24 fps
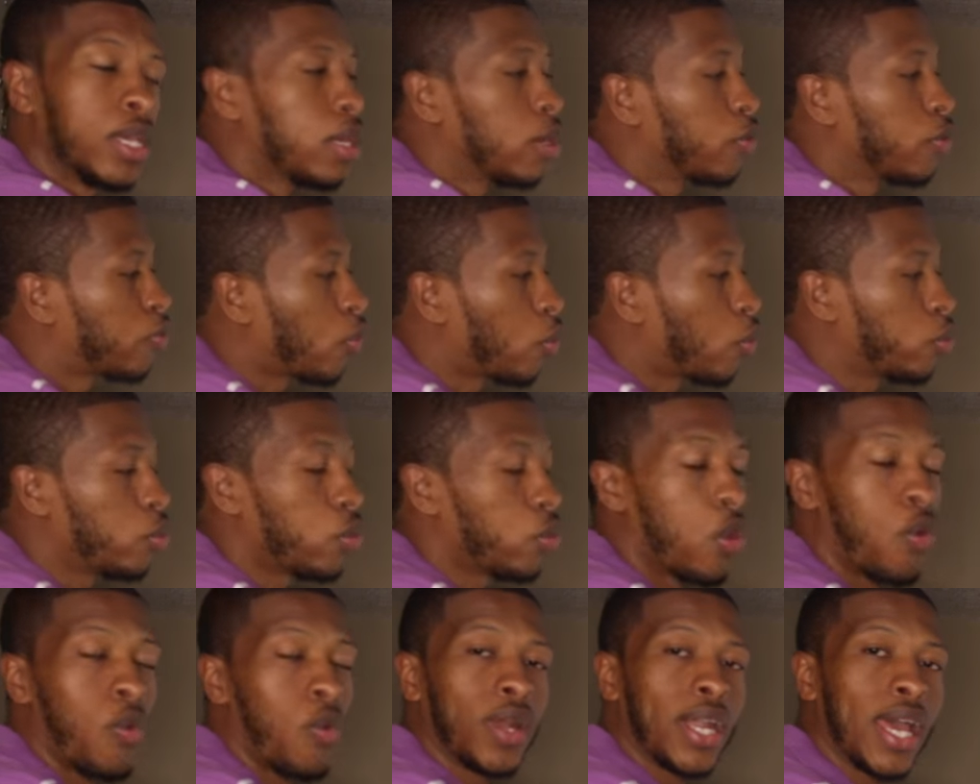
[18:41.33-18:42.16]
So you
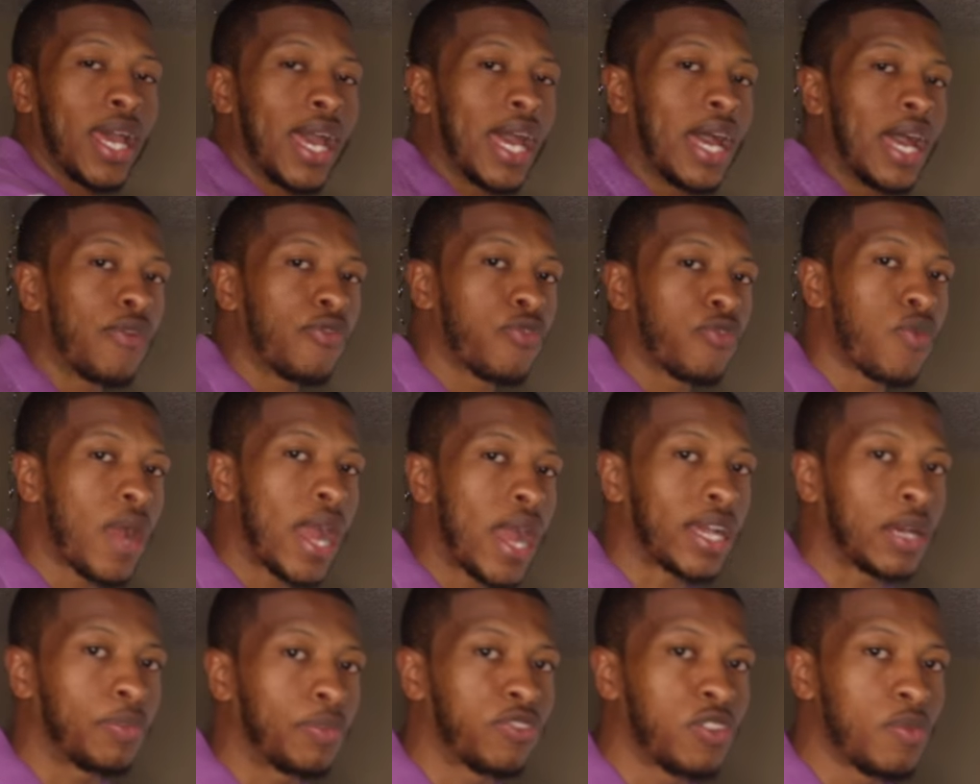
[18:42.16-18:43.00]
don't want to
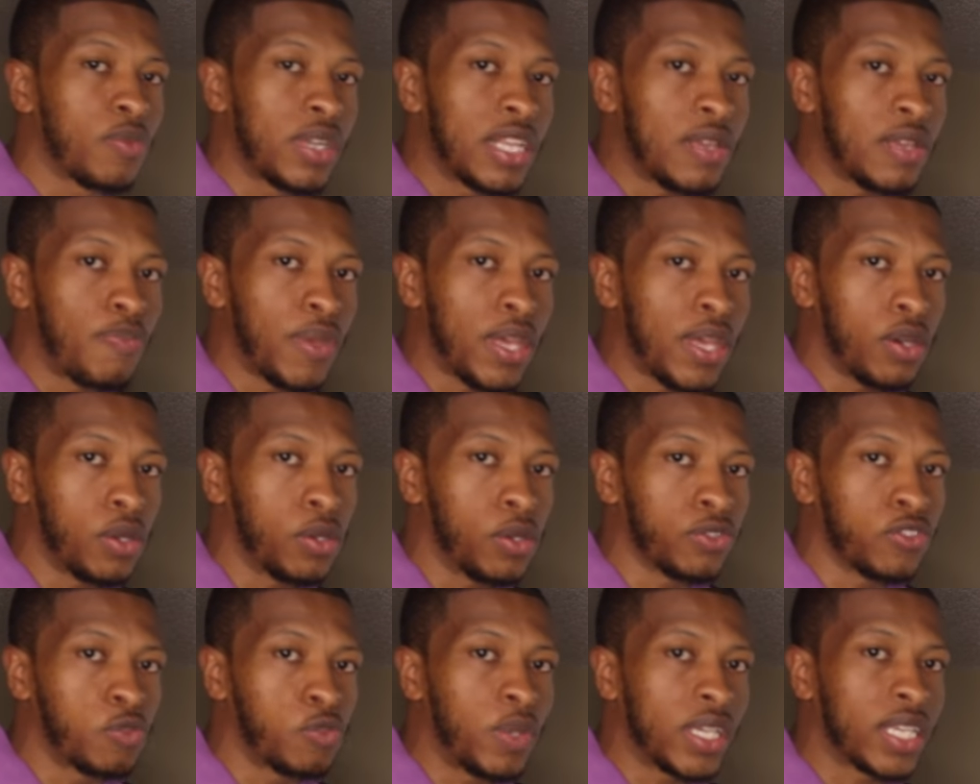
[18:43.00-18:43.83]
rack up too many
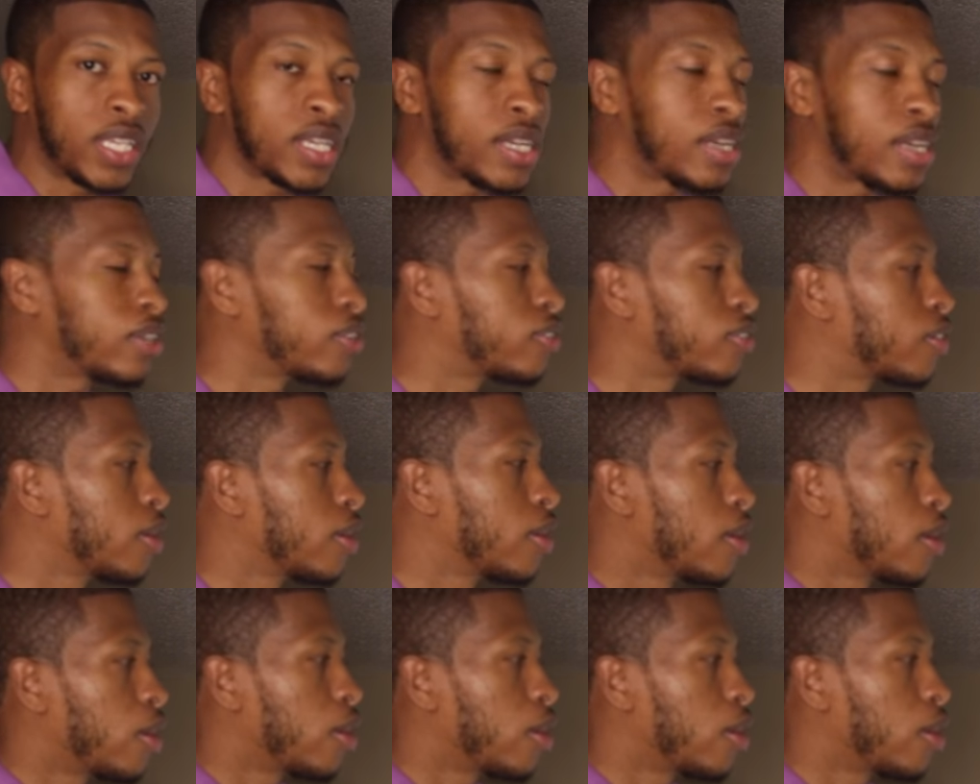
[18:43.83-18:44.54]
bills, because